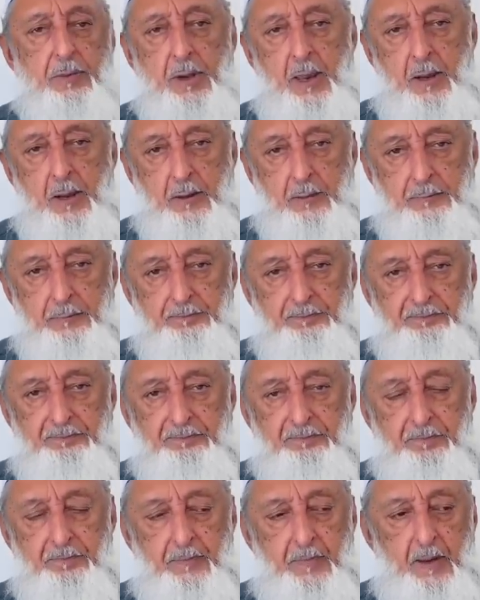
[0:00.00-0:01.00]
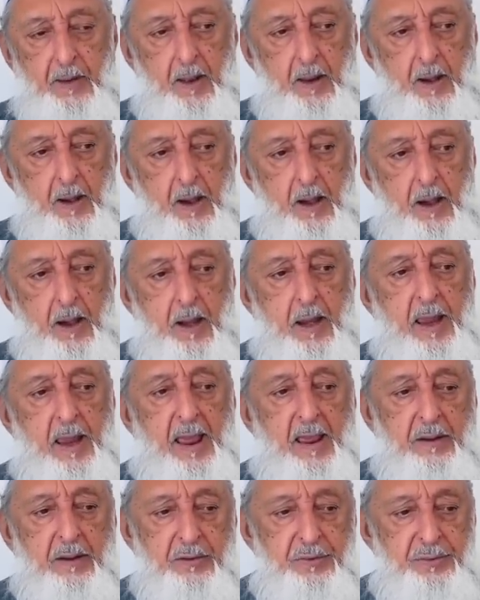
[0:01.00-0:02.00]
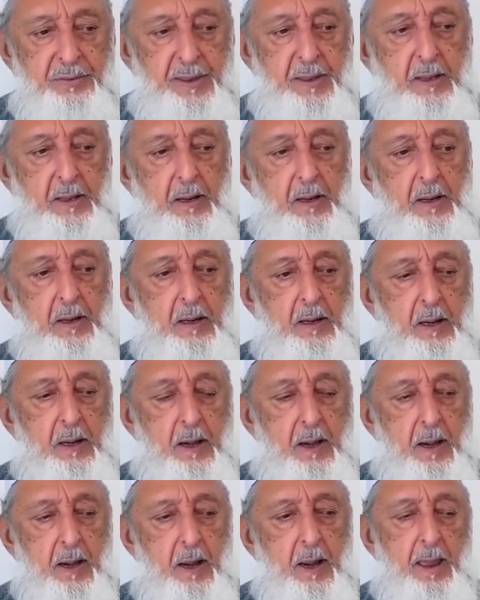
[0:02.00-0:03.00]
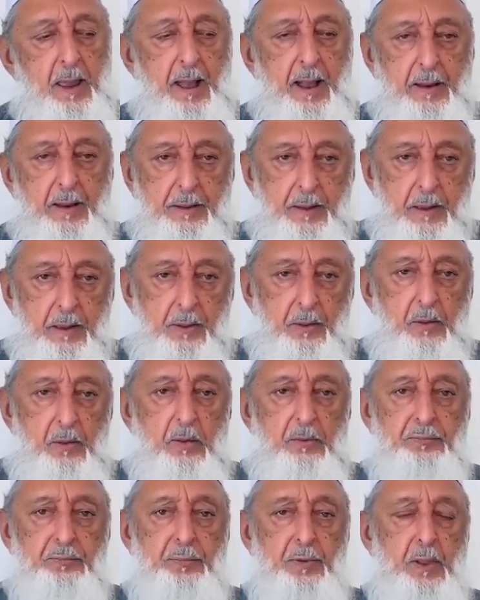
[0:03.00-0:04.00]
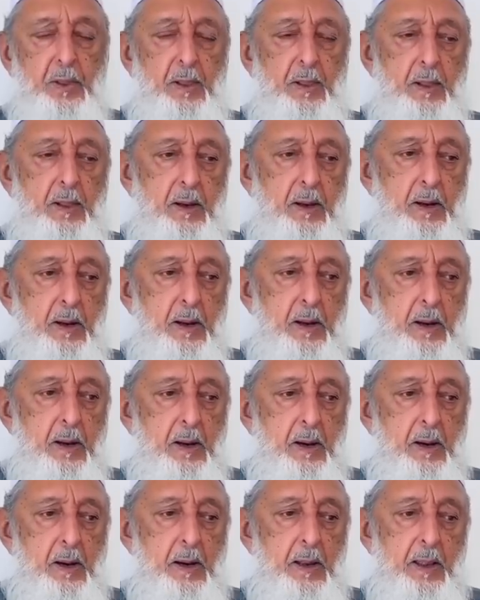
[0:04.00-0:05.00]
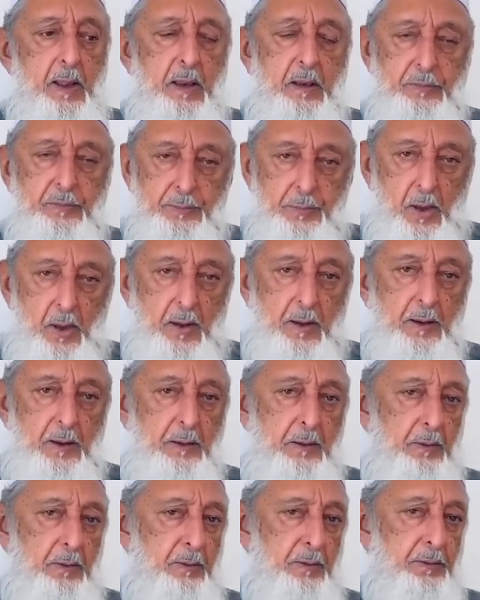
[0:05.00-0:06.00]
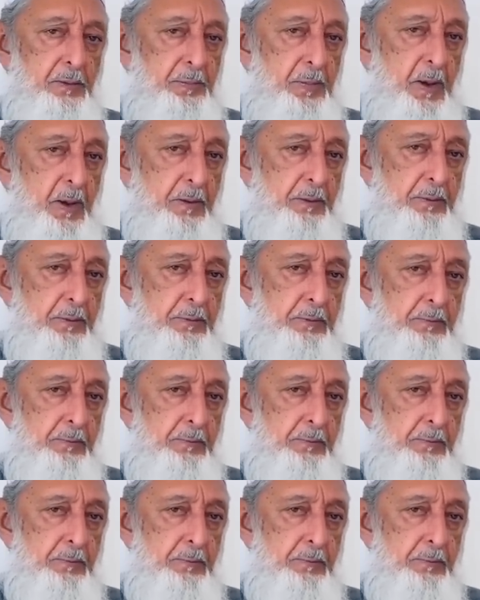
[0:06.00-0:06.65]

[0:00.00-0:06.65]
down and think and then offer a scholarly response.